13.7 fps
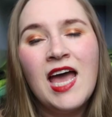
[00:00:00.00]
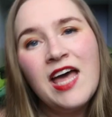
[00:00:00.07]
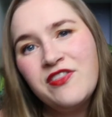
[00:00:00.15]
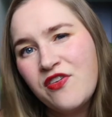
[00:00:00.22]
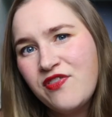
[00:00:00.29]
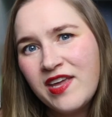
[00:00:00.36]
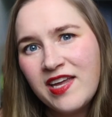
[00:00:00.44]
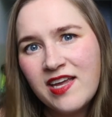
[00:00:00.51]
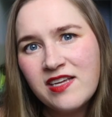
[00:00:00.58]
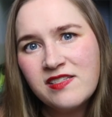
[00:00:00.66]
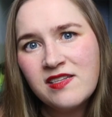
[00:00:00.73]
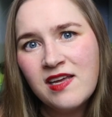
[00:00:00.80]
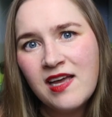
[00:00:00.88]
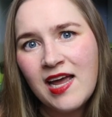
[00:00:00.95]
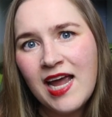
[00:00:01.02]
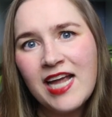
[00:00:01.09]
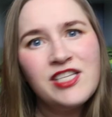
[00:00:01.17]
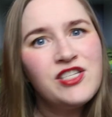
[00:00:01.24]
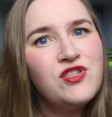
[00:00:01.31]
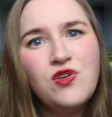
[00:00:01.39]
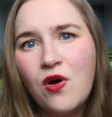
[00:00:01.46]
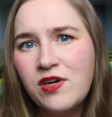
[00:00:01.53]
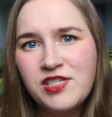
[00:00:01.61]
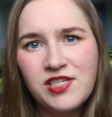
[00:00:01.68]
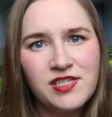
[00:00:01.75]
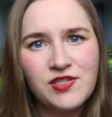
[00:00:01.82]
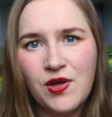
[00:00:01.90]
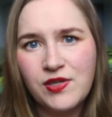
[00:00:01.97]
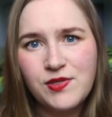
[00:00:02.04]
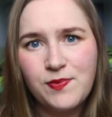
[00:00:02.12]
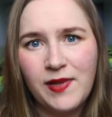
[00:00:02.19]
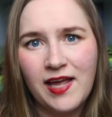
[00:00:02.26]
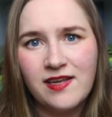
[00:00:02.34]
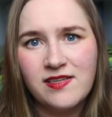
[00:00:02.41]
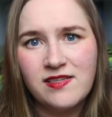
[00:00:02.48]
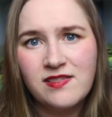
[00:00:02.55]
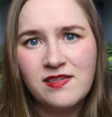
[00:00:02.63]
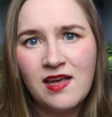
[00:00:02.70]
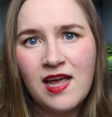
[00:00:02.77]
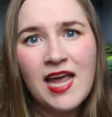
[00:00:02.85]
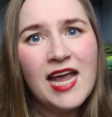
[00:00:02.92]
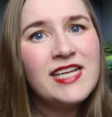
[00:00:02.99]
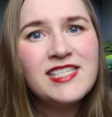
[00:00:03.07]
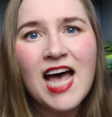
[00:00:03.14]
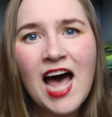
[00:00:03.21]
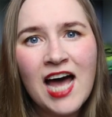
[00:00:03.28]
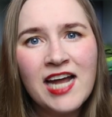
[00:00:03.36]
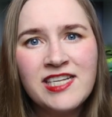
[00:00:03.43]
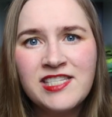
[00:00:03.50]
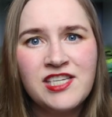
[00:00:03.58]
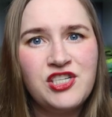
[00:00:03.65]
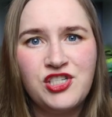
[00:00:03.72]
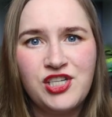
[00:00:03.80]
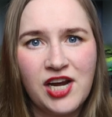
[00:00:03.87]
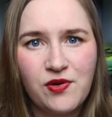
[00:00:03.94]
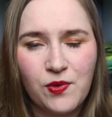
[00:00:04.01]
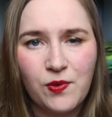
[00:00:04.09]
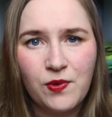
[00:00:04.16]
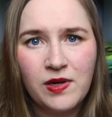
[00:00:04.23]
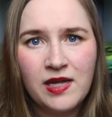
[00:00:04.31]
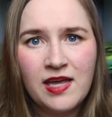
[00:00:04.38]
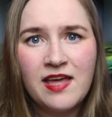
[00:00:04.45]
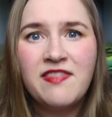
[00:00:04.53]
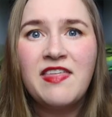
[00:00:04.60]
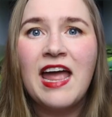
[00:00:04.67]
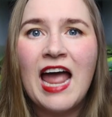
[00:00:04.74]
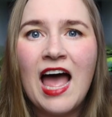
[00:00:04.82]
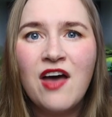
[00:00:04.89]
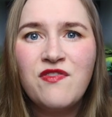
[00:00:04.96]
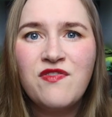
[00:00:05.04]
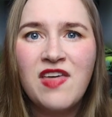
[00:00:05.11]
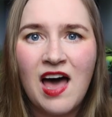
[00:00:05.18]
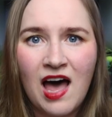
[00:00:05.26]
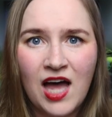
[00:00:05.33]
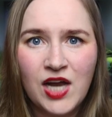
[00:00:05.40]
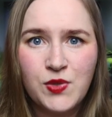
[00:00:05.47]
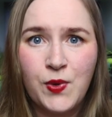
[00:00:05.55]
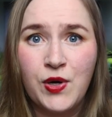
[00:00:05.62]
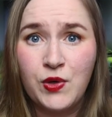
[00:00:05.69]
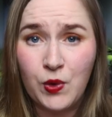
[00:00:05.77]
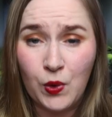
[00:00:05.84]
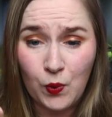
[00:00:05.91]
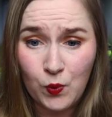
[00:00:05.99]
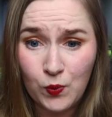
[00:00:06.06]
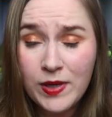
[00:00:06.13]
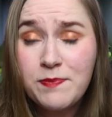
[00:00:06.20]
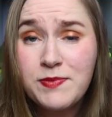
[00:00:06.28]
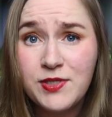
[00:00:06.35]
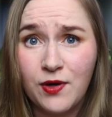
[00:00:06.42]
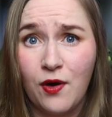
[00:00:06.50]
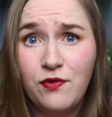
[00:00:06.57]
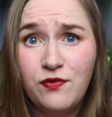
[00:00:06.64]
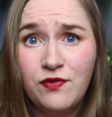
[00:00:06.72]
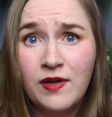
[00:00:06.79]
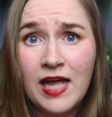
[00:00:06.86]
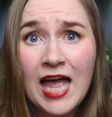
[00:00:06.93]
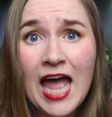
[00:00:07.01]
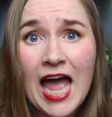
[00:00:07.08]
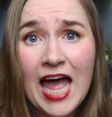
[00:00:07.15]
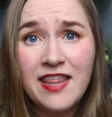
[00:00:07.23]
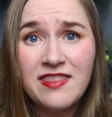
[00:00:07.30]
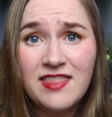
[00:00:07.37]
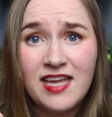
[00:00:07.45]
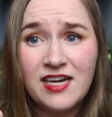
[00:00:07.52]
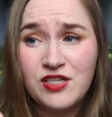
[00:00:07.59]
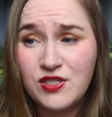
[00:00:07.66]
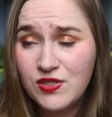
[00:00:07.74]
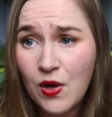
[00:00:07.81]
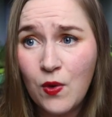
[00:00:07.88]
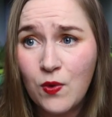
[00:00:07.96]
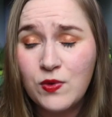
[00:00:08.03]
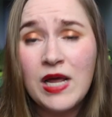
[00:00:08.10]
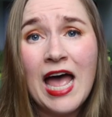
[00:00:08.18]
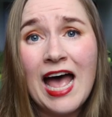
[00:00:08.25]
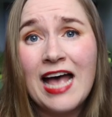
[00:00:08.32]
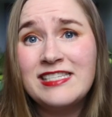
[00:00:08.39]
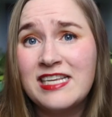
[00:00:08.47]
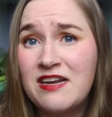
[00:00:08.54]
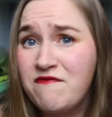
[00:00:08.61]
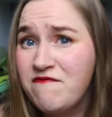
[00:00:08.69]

And the thing is, it's not just cosplayers, it's artists in general. They have their artwork ripped off and then sold as an